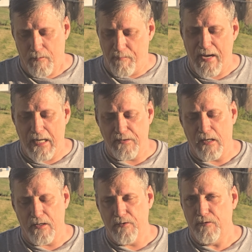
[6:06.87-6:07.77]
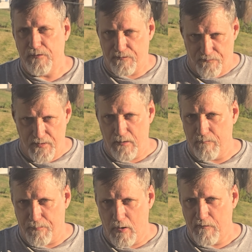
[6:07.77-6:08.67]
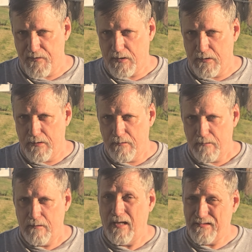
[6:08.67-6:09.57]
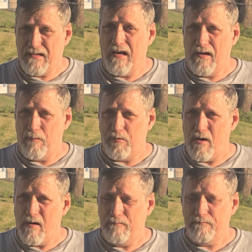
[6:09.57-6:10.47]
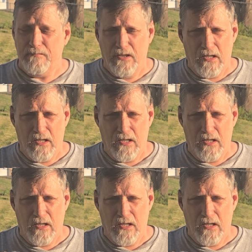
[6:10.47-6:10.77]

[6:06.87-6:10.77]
The pan that I use fit them perfectly, and that's kind of the problem.